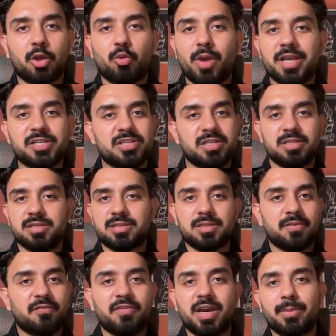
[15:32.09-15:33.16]

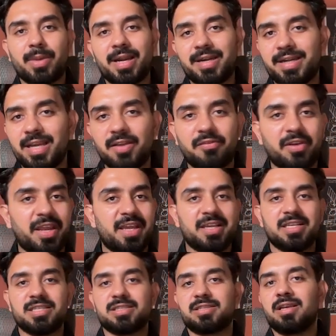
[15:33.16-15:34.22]
questions, where my delivery
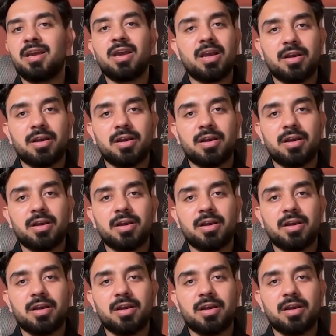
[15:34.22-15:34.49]
is,